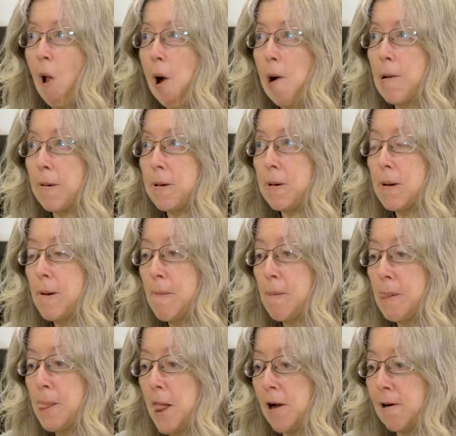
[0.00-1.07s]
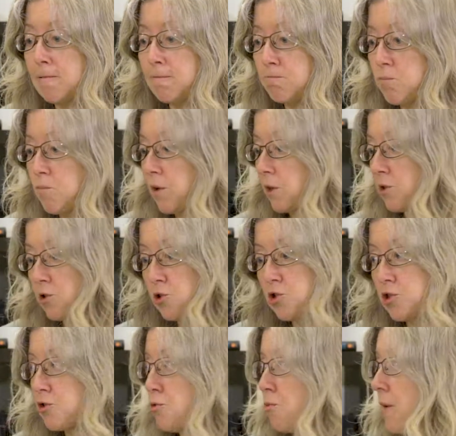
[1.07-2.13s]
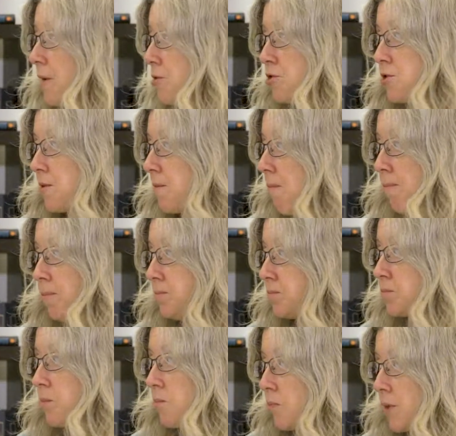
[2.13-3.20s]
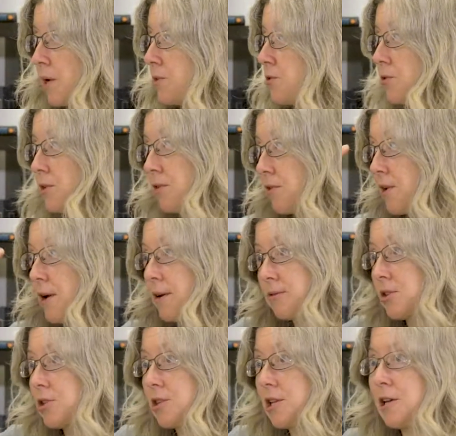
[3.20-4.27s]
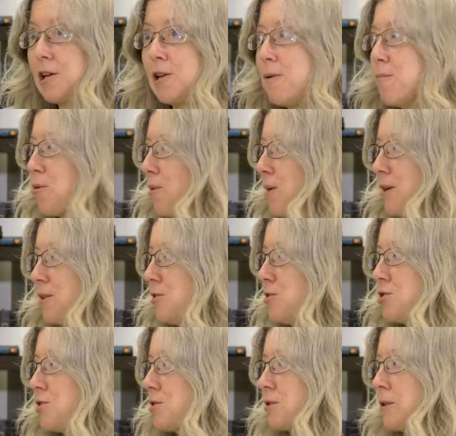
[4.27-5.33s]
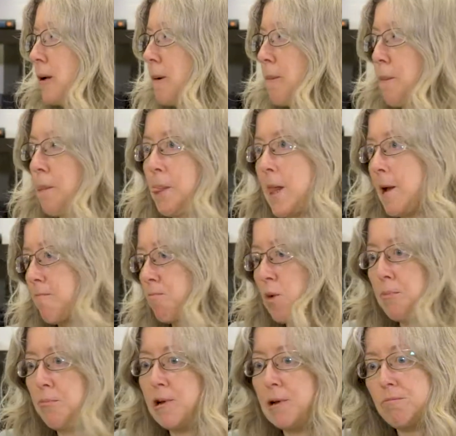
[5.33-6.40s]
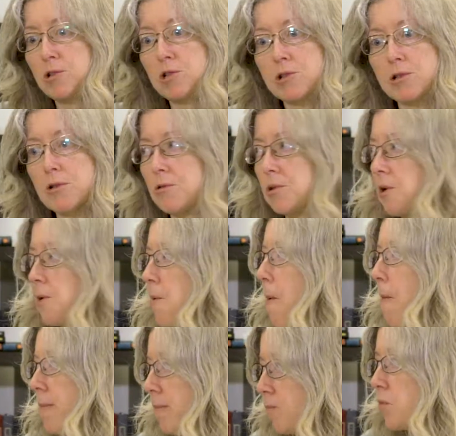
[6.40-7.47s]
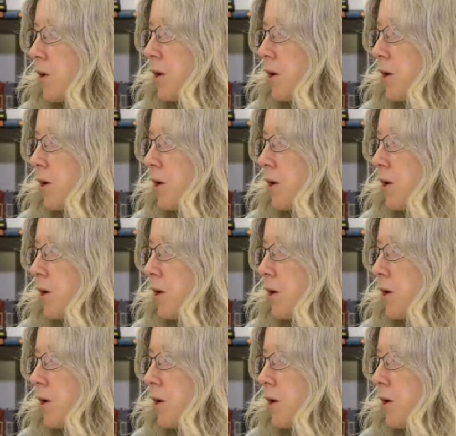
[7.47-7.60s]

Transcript: and I'm gonna just do wire stuff. I don't even have to think anymore. I can just my brain will just go there and